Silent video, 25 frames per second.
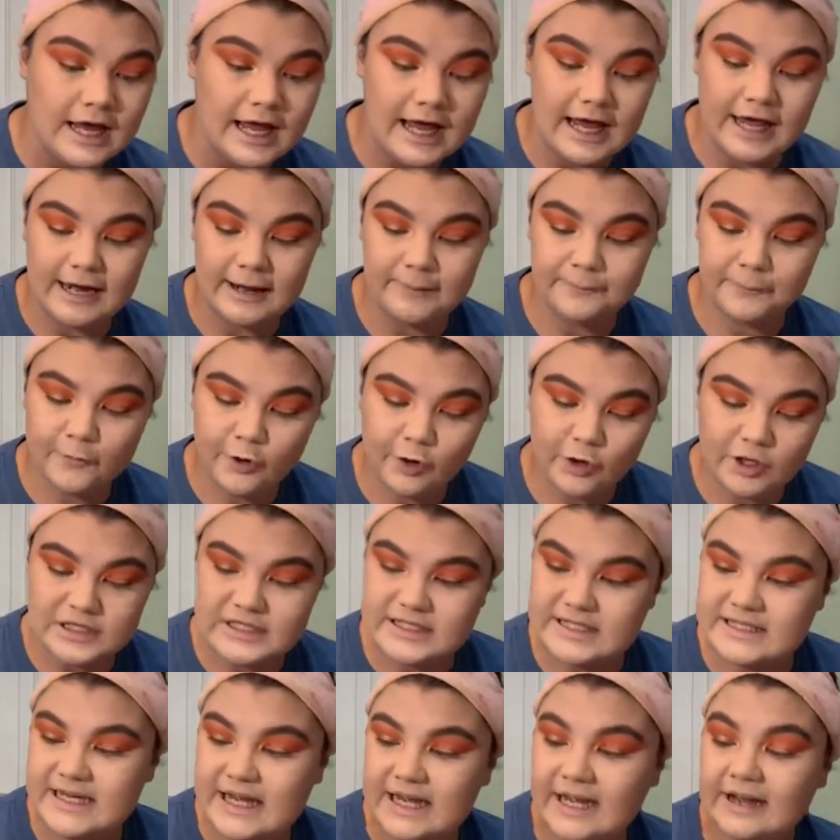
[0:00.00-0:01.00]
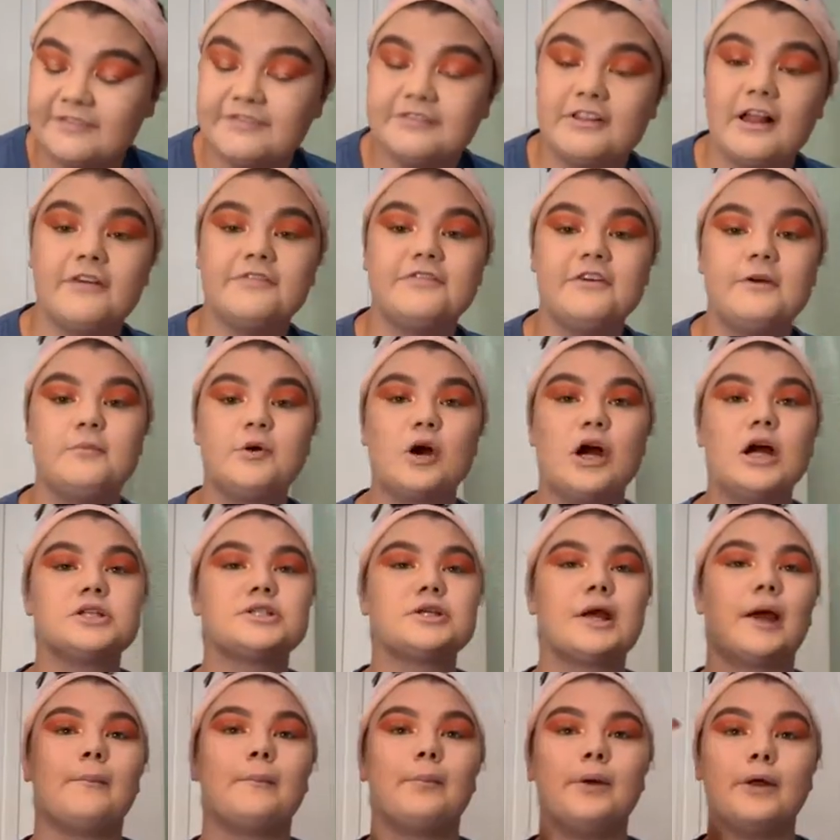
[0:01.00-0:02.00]
And I'm going to take a fluffy
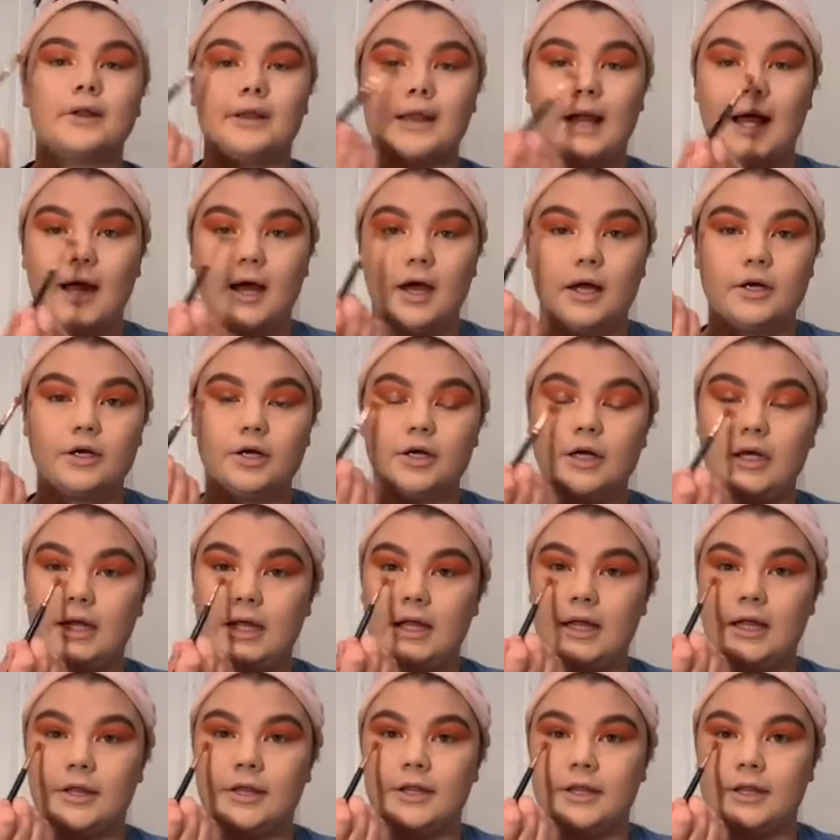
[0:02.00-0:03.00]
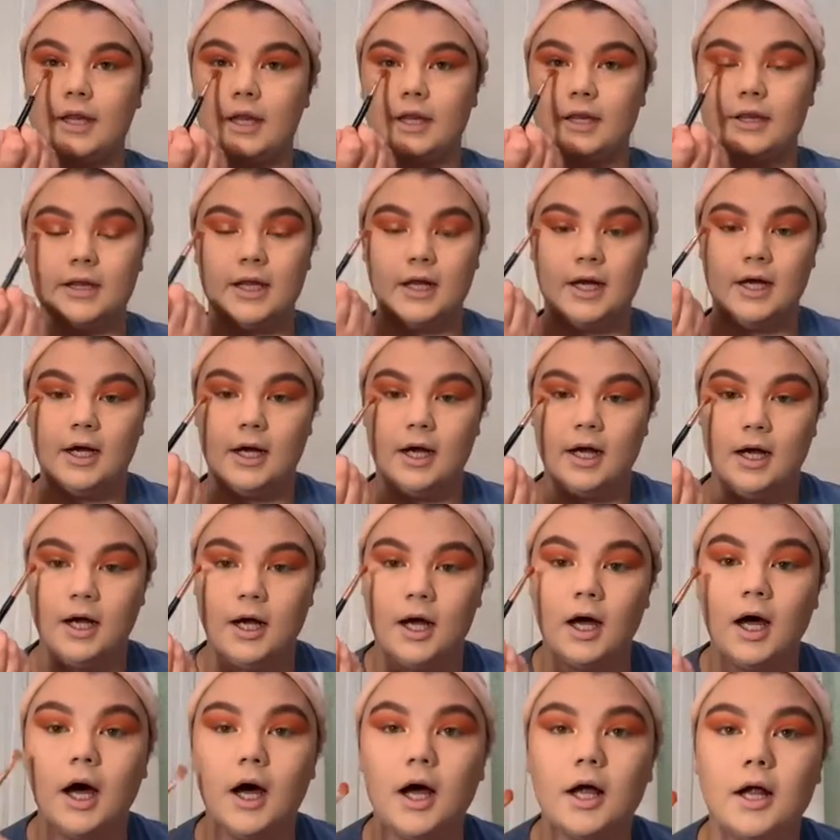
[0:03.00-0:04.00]
brush and put that underneath
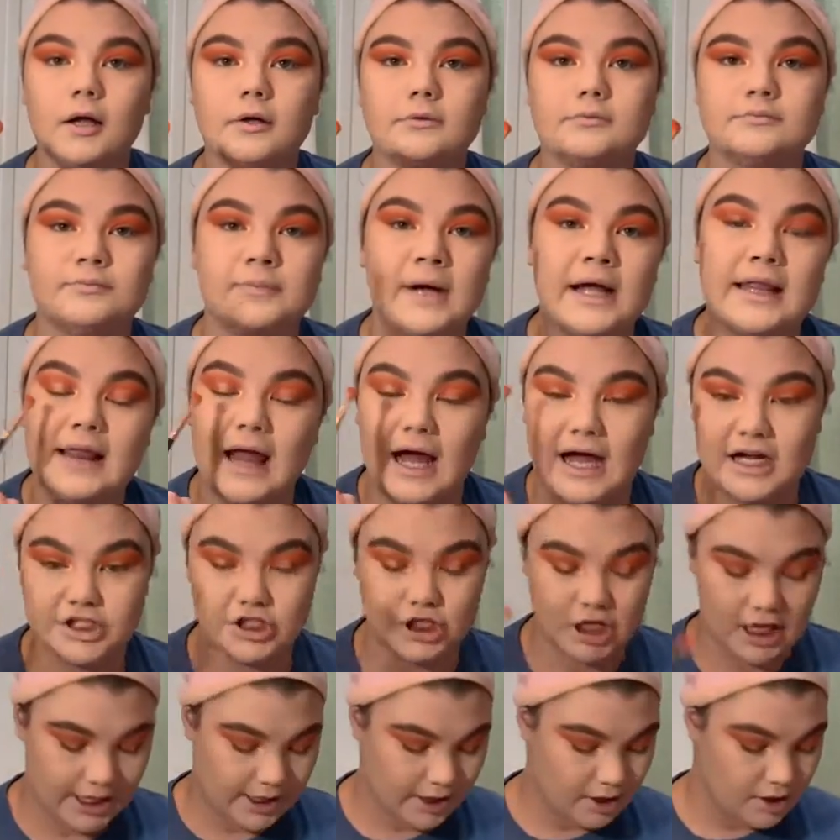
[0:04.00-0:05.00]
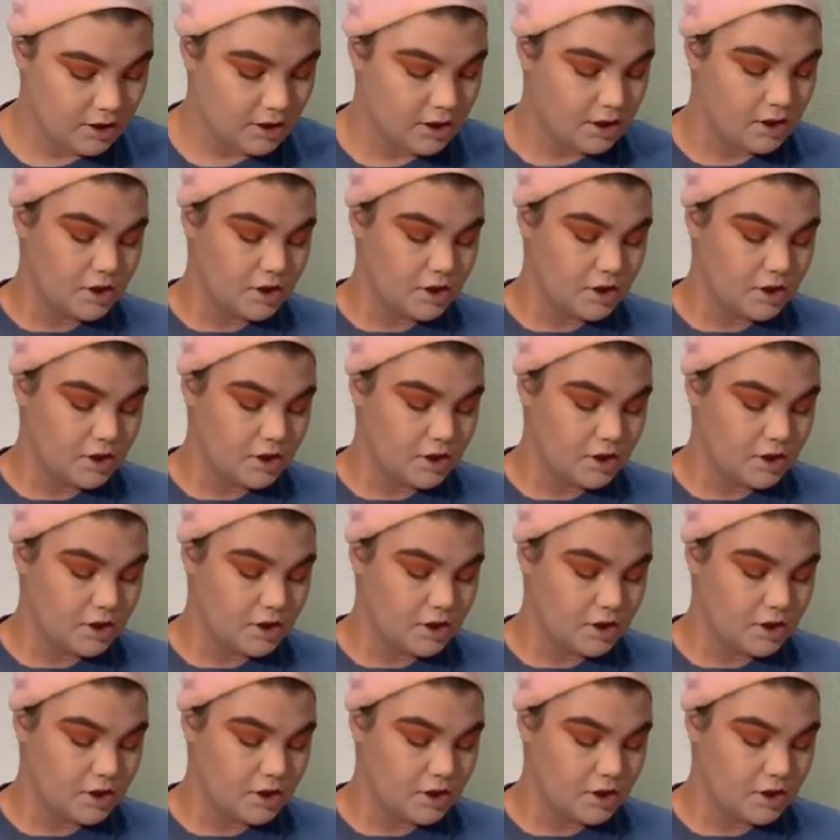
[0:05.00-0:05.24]
my lash line.